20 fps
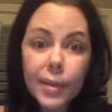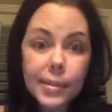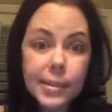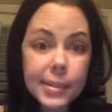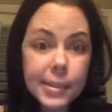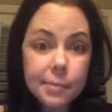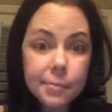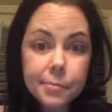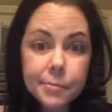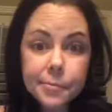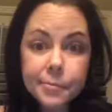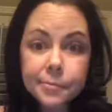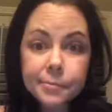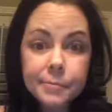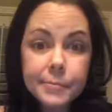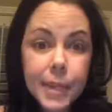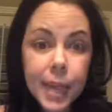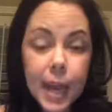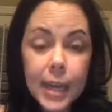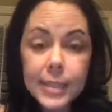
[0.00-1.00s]
some
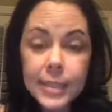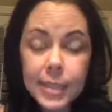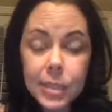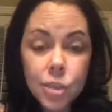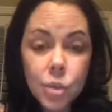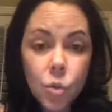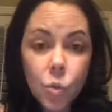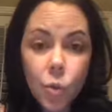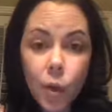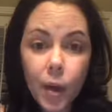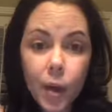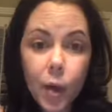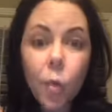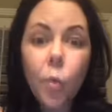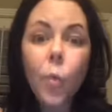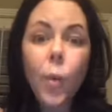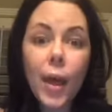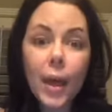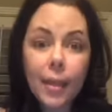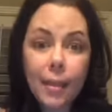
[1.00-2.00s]
essential oil
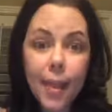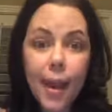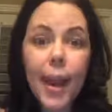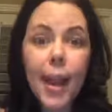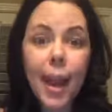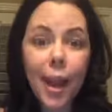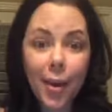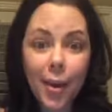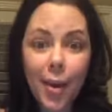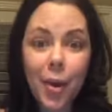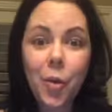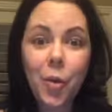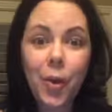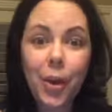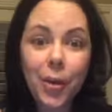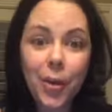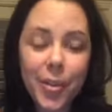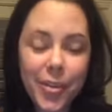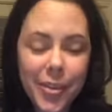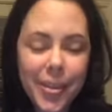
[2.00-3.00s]
with a carrier
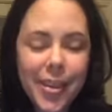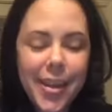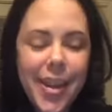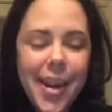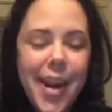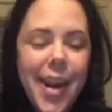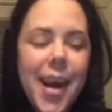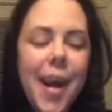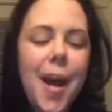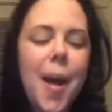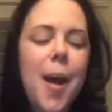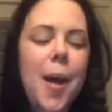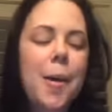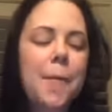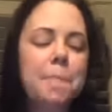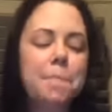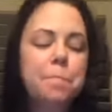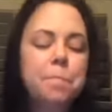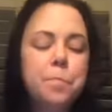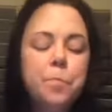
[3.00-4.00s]
oil.
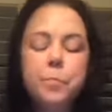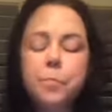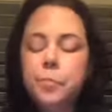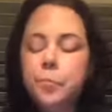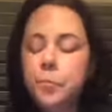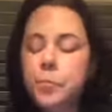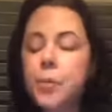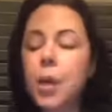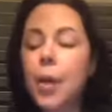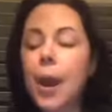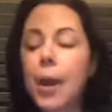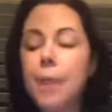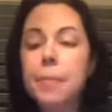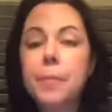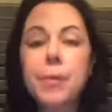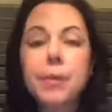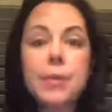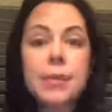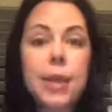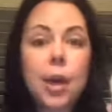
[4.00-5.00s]
Okay,
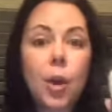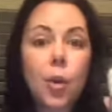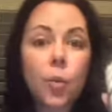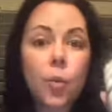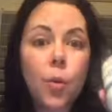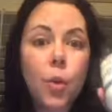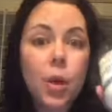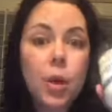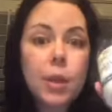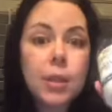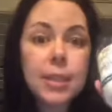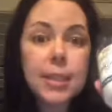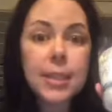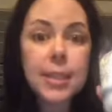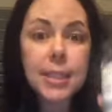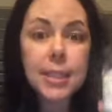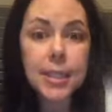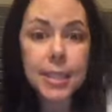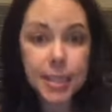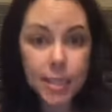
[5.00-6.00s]
so
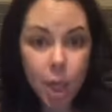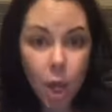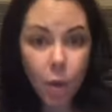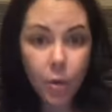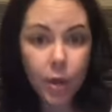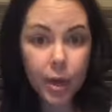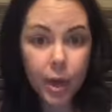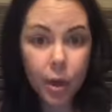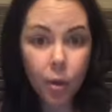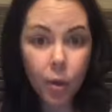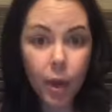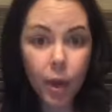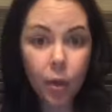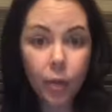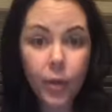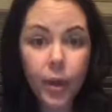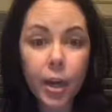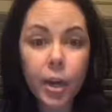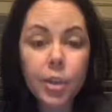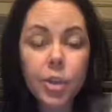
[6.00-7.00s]
coconut oil.
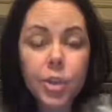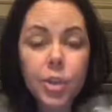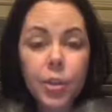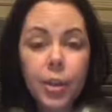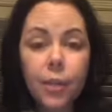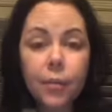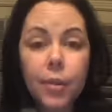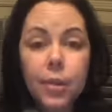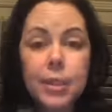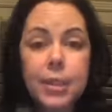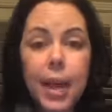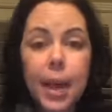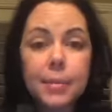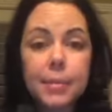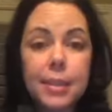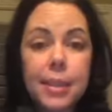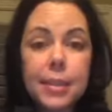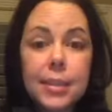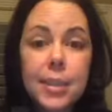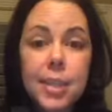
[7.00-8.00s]
There are two different types.
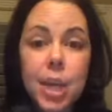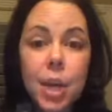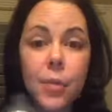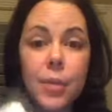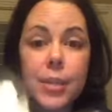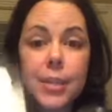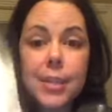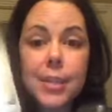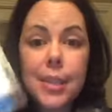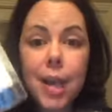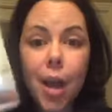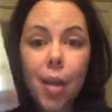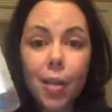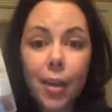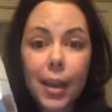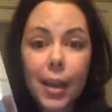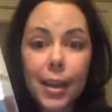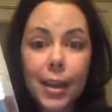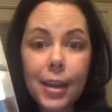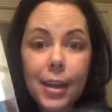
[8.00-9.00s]
Let's start with
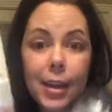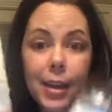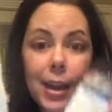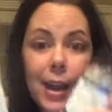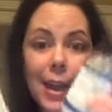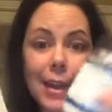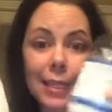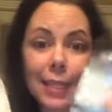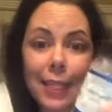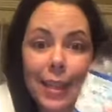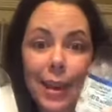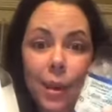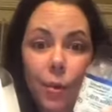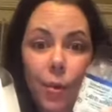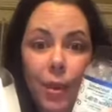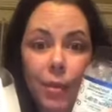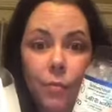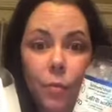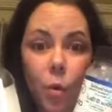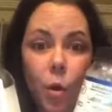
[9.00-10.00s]
solid and
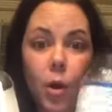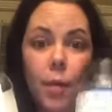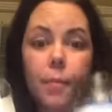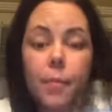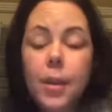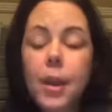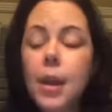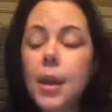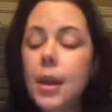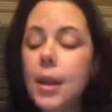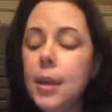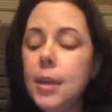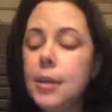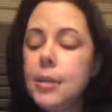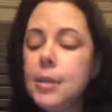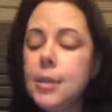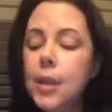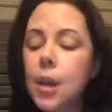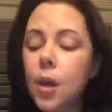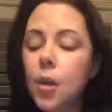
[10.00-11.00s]
liquid form.
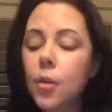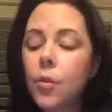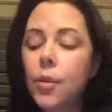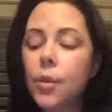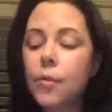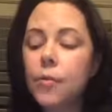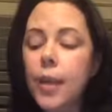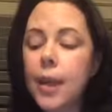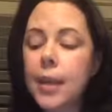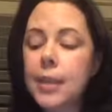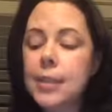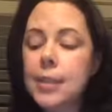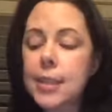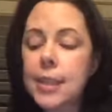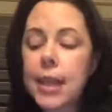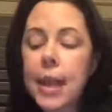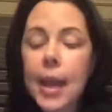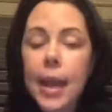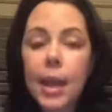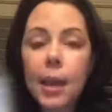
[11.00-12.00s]
So the fancy
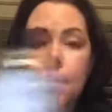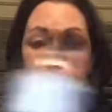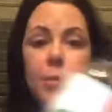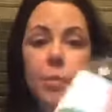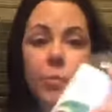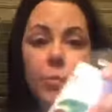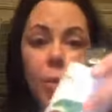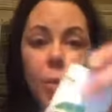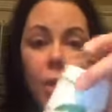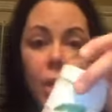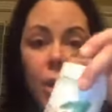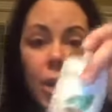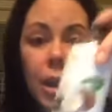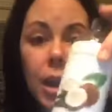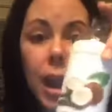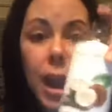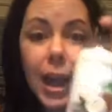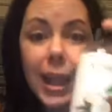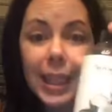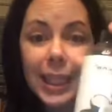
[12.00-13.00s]
name for
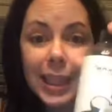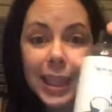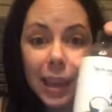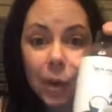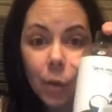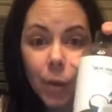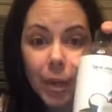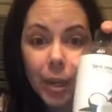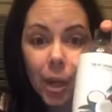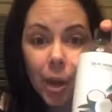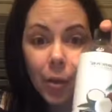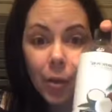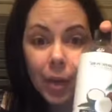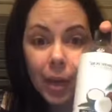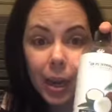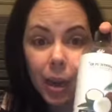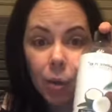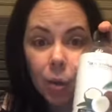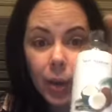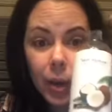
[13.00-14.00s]
liquid
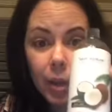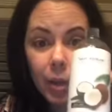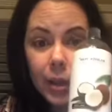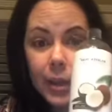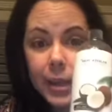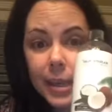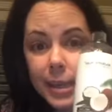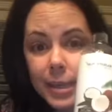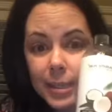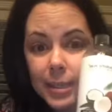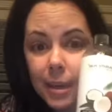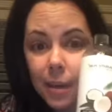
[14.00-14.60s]
coconut oil is